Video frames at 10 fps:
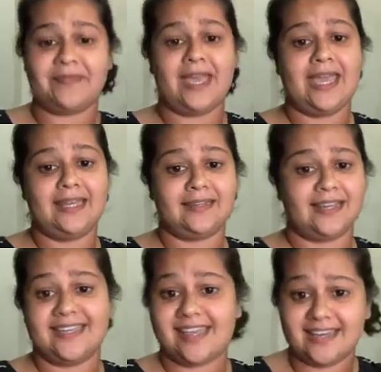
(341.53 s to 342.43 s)
and
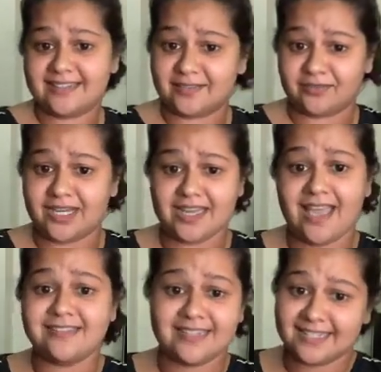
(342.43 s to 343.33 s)
I had a
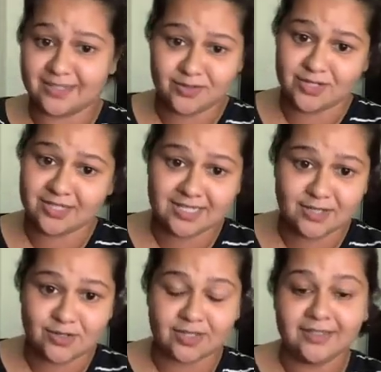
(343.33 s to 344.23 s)
fantastic literature
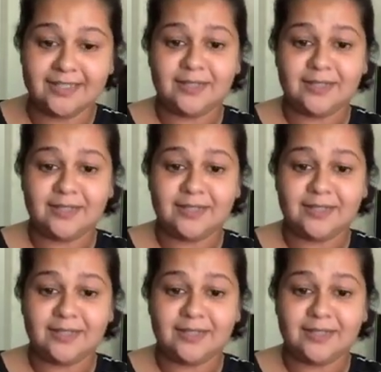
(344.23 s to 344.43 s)
teacher